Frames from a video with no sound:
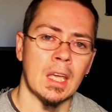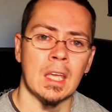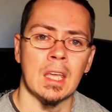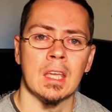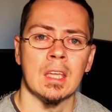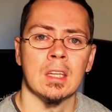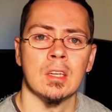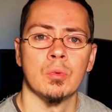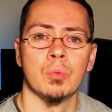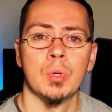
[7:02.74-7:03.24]

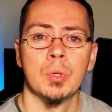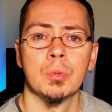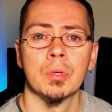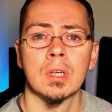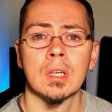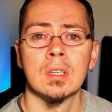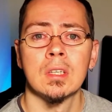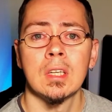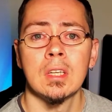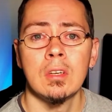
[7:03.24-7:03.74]
And we will
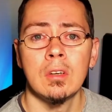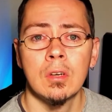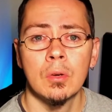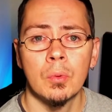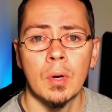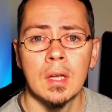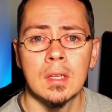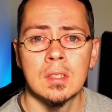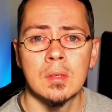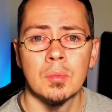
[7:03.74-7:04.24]
continue to
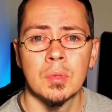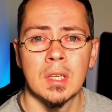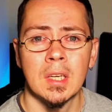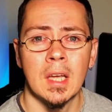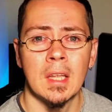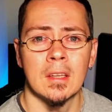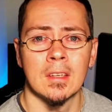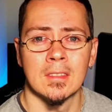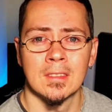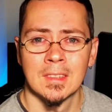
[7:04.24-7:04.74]
rise up
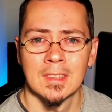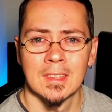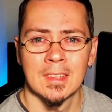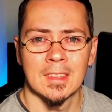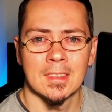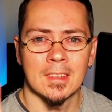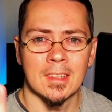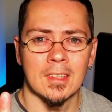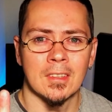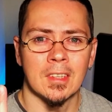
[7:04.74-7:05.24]
together.
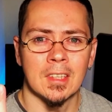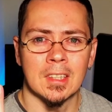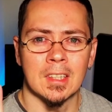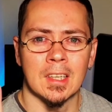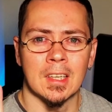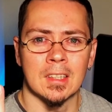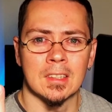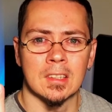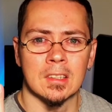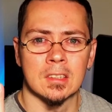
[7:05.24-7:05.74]
Alright
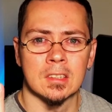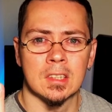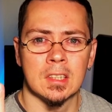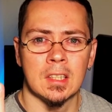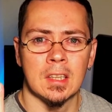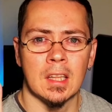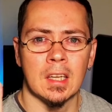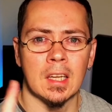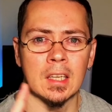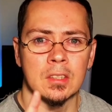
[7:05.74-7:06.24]
guys, I'll see you
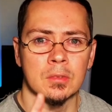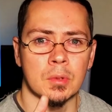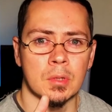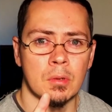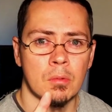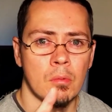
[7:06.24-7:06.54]
in the next one.